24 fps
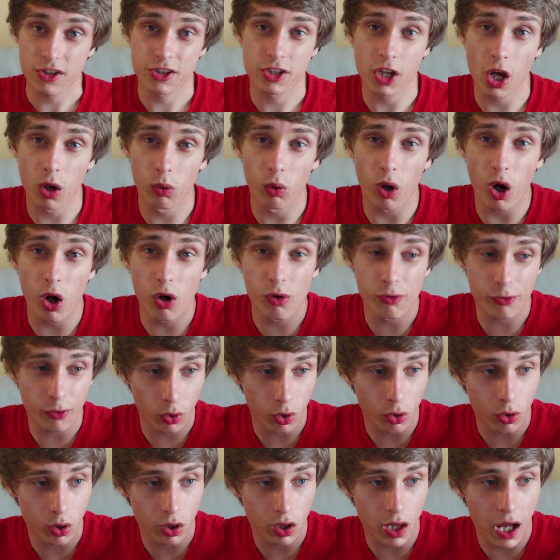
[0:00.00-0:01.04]
So
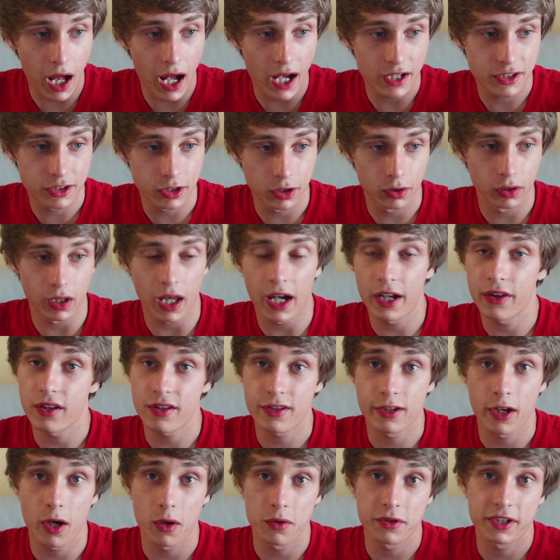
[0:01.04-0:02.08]
overall, I do like
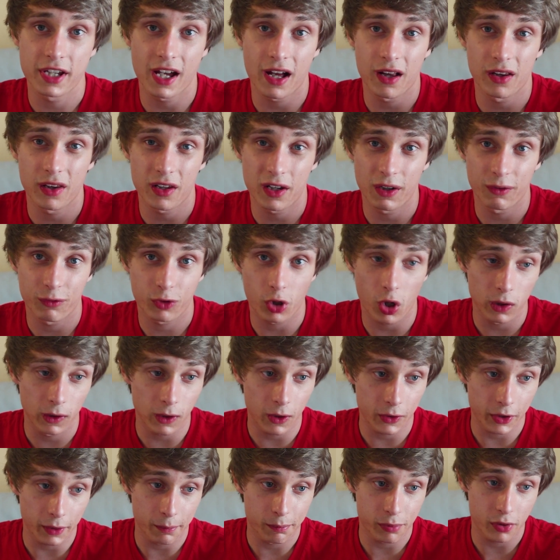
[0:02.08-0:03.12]
this hotel, and I've got a
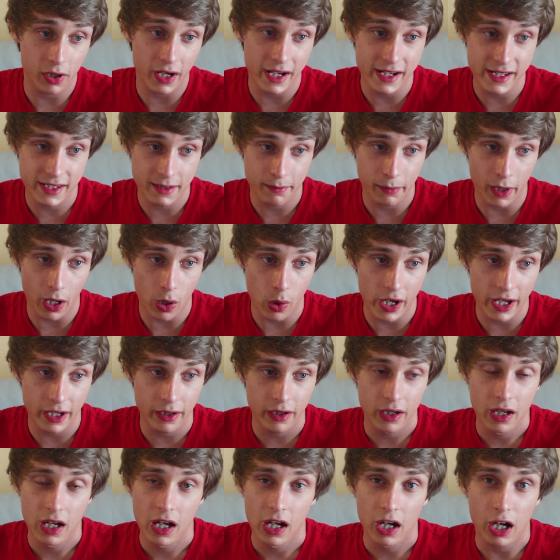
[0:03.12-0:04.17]
lot to praise about
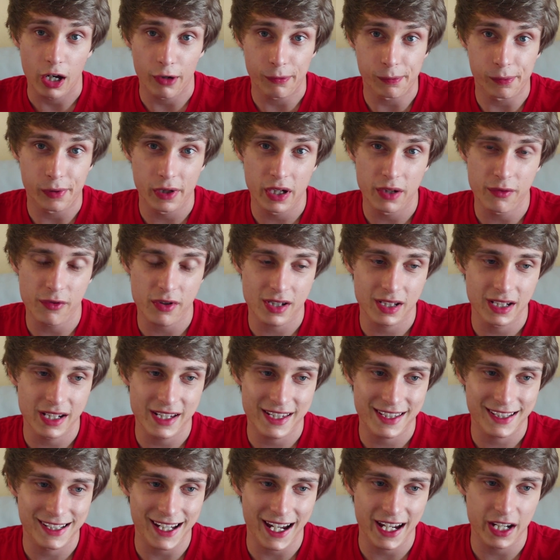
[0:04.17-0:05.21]
it. I've previously
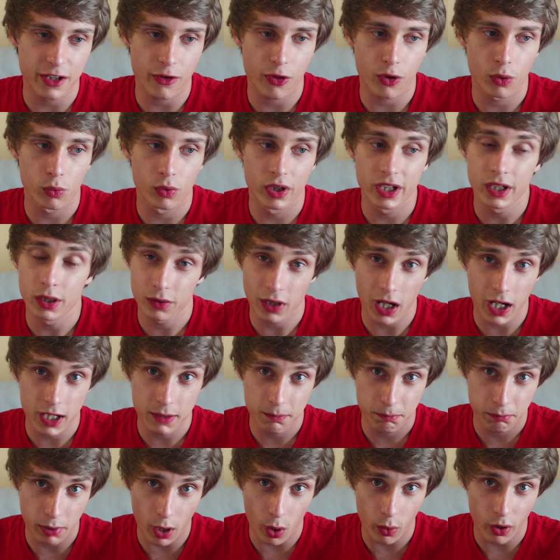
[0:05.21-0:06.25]
stayed at the
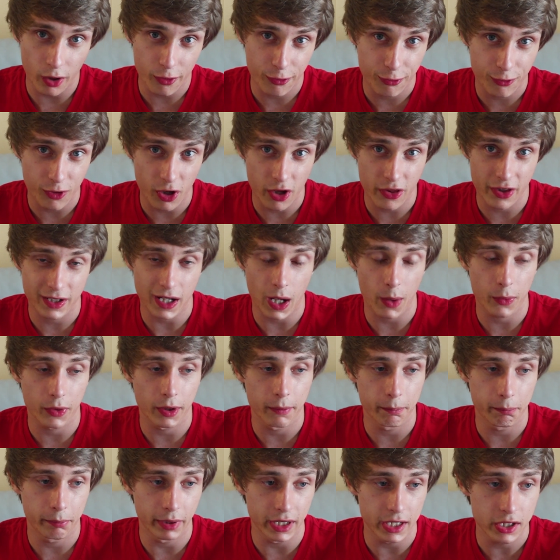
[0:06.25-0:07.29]
RIU Boa further down the
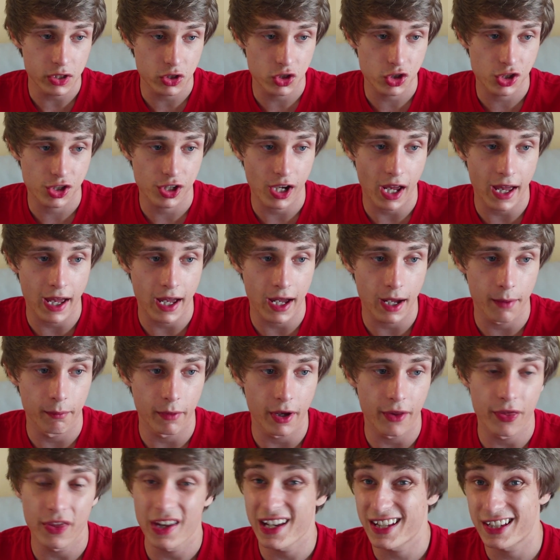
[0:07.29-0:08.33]
beach,
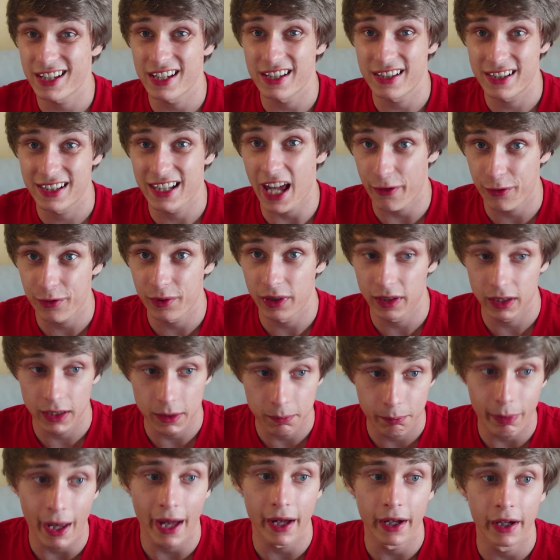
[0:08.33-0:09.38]
and this is definitely
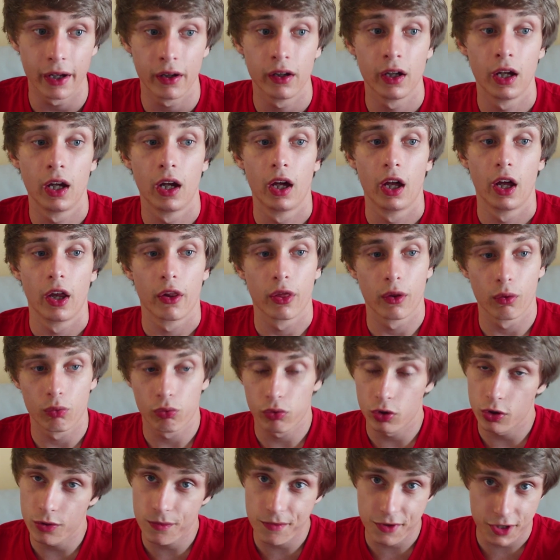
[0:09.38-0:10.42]
better. The
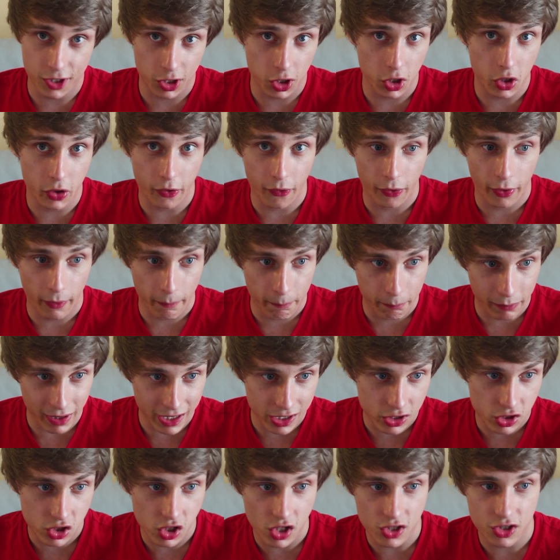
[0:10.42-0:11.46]
rooms are good, the
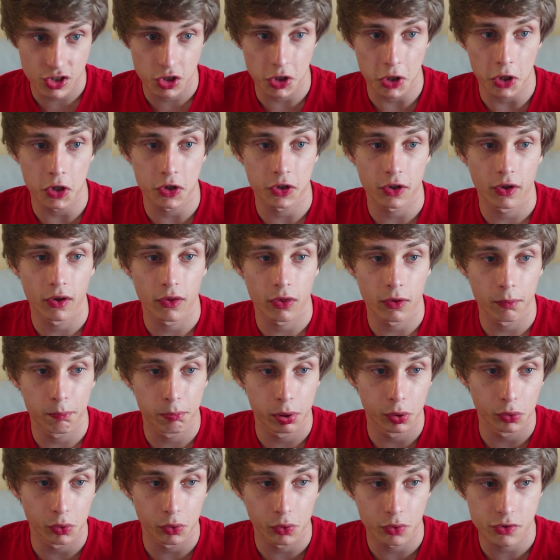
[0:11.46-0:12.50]
beach is good, the
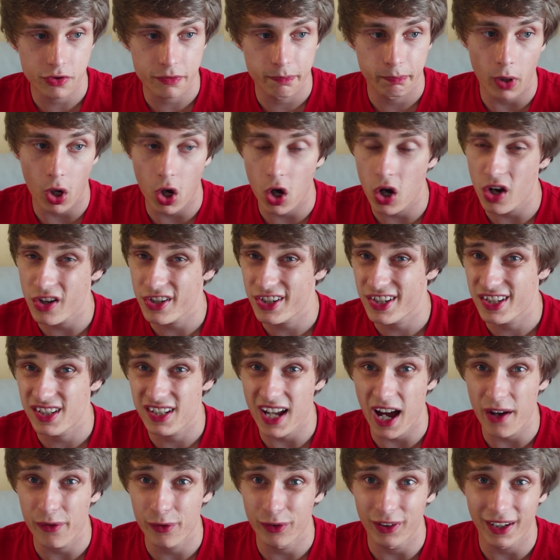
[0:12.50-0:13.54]
pools, bars,
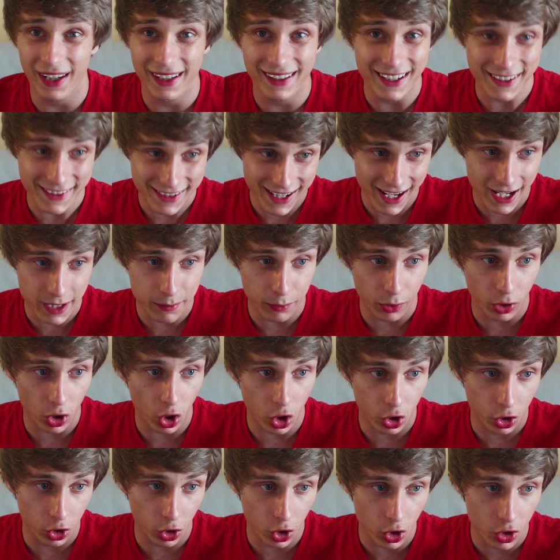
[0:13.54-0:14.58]
staff and entertainment
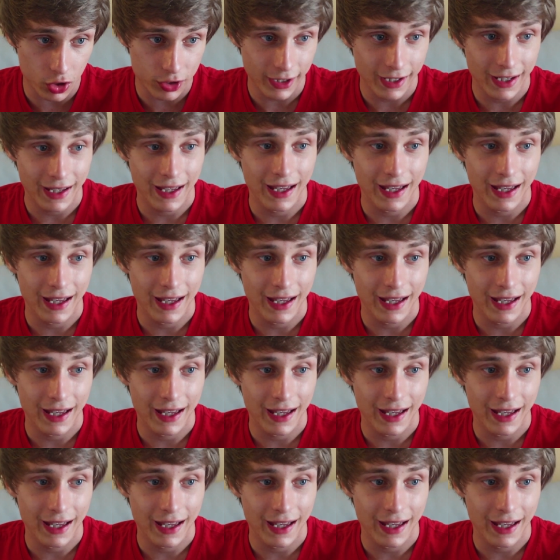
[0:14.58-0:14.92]
are good.